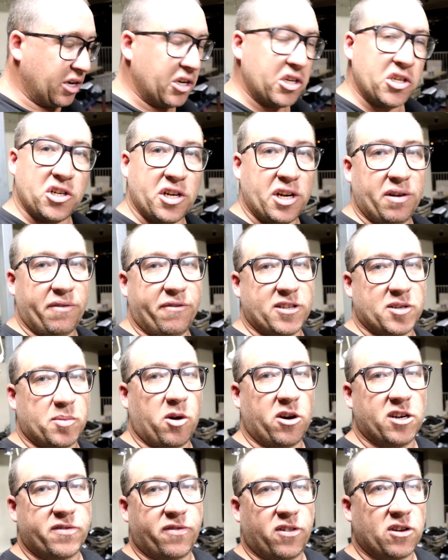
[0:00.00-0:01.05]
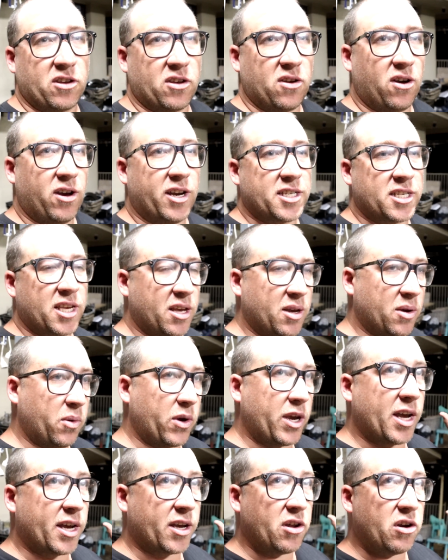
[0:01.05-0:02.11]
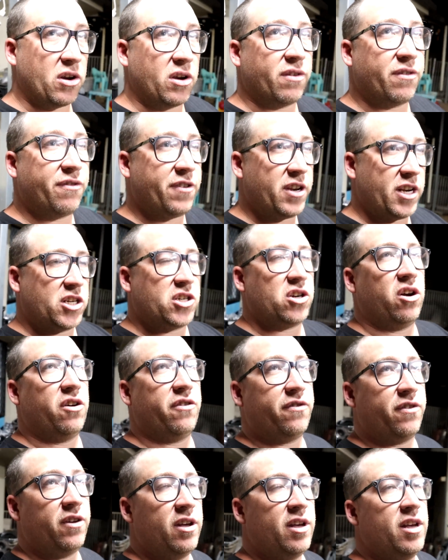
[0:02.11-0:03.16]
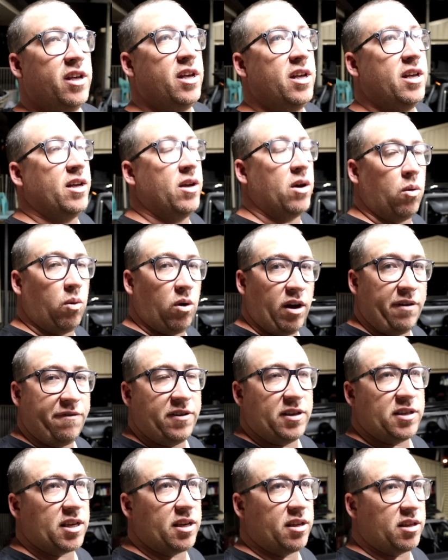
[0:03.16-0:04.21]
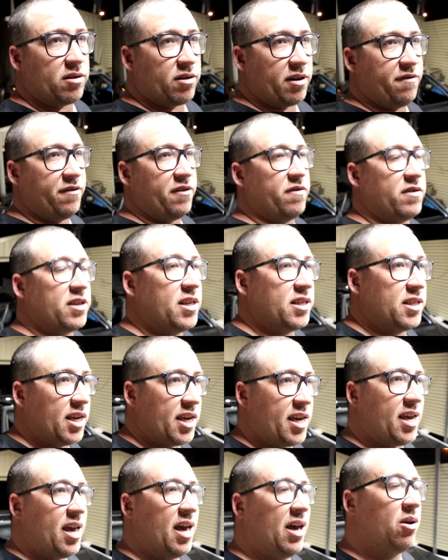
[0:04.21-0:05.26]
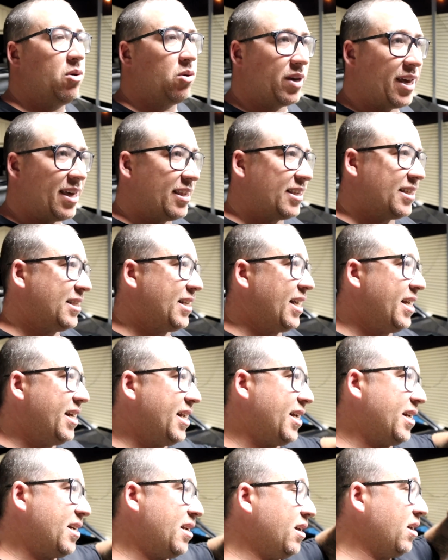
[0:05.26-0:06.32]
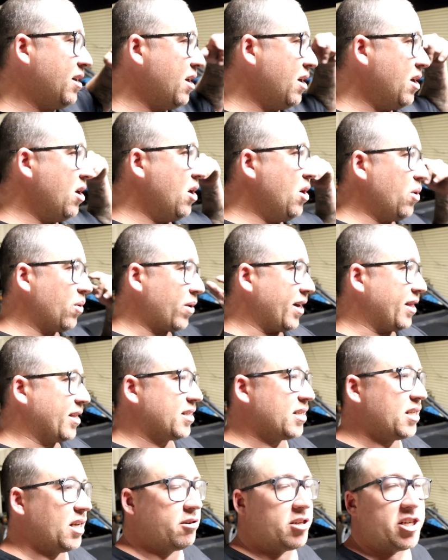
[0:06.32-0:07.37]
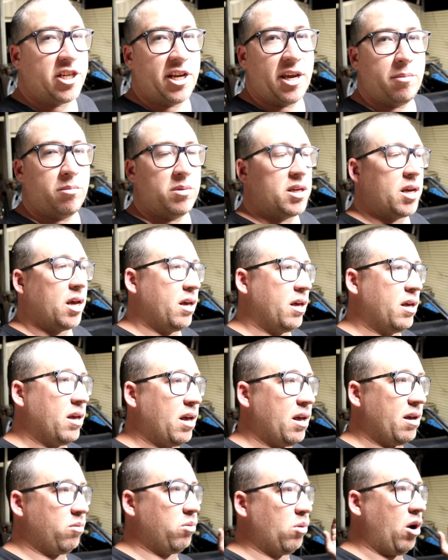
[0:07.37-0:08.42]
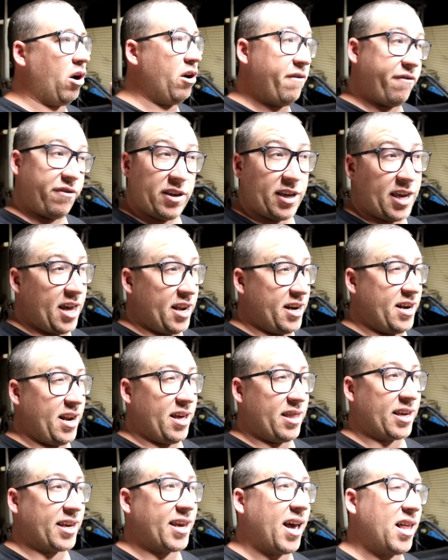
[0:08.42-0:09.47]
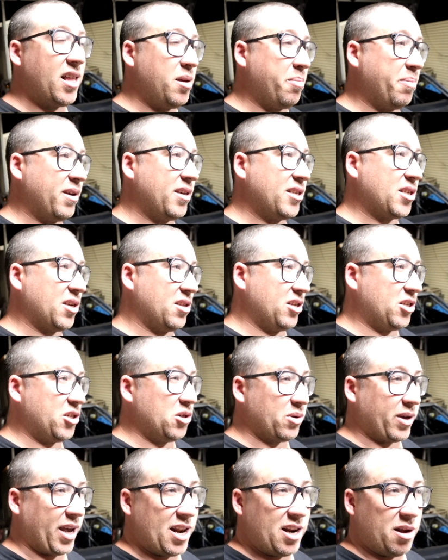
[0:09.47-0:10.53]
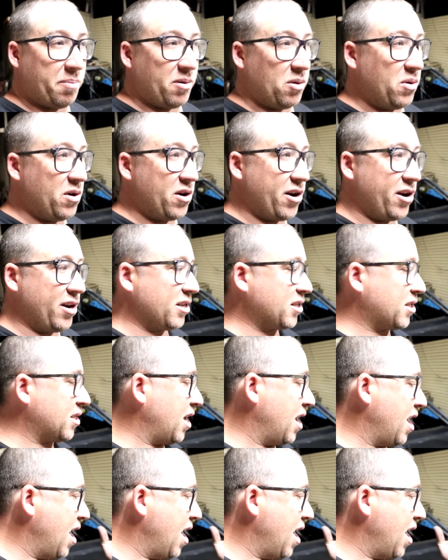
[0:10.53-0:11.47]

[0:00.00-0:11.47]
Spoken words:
tune in for tomorrow's vlog, guys. We are going to finish off Wifey's 350Z. We'll get the seat in, we'll get the dish shimmed, we'll hopefully get another caliper so the dual caliper works,